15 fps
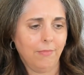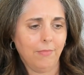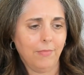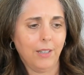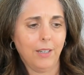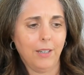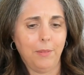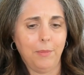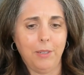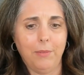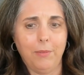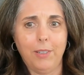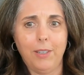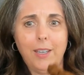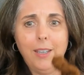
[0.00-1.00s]
I mean,
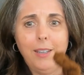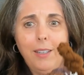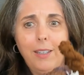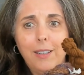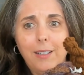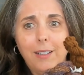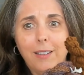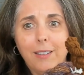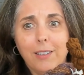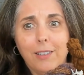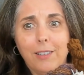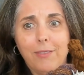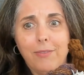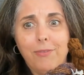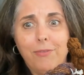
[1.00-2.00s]
would that not
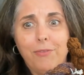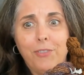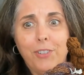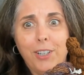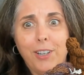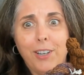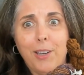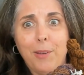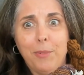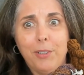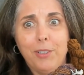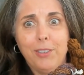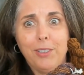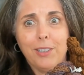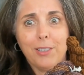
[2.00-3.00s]

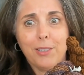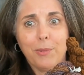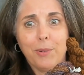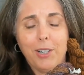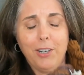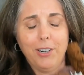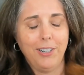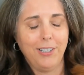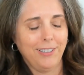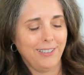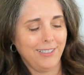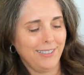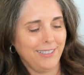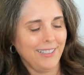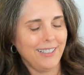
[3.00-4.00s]
phenomenal in a sweater?
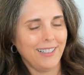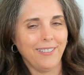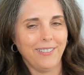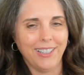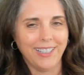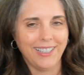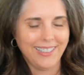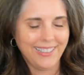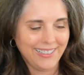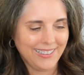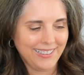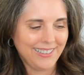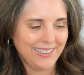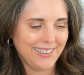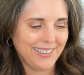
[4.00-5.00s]
I
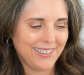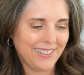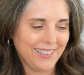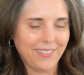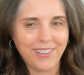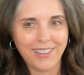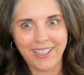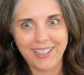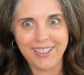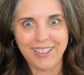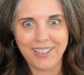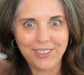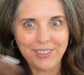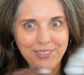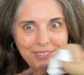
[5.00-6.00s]
mean, like in
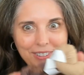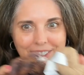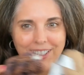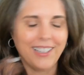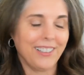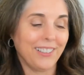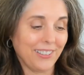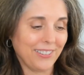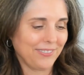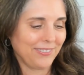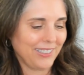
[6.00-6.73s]
color work, I don't know.